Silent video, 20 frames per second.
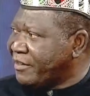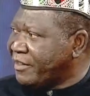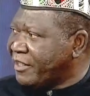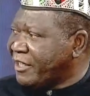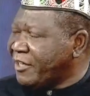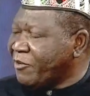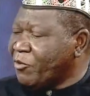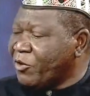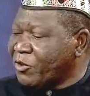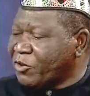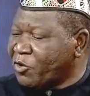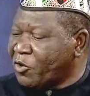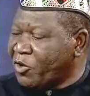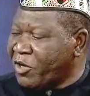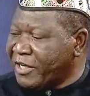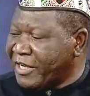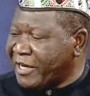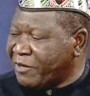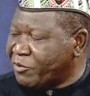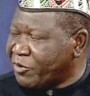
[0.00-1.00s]
It was oil
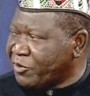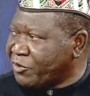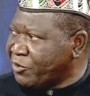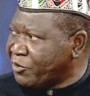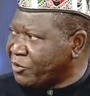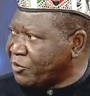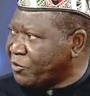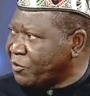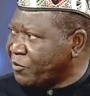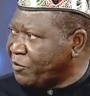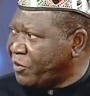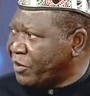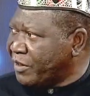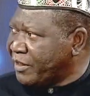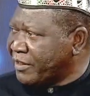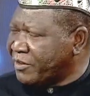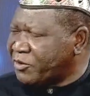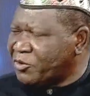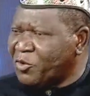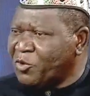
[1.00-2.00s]
that was used to fund
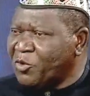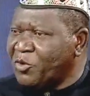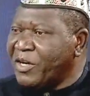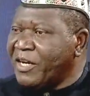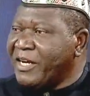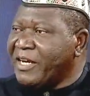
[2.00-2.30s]
it. So,